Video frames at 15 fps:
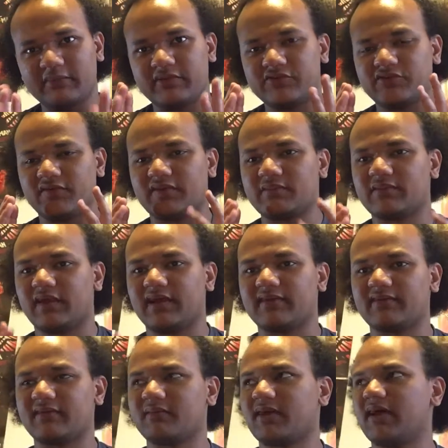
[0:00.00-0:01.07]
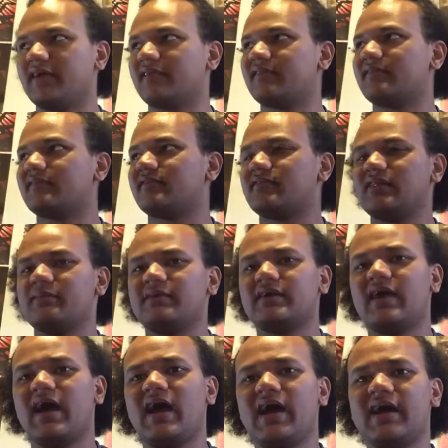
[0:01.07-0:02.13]
he just seems like some kind of slutty
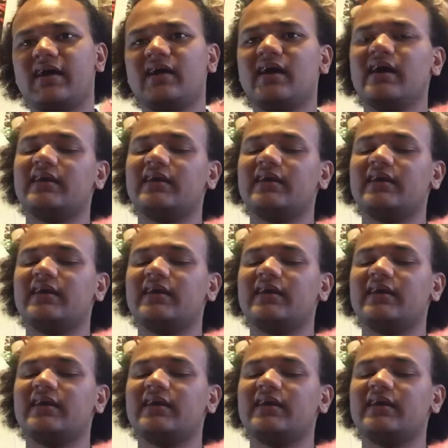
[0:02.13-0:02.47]
guy.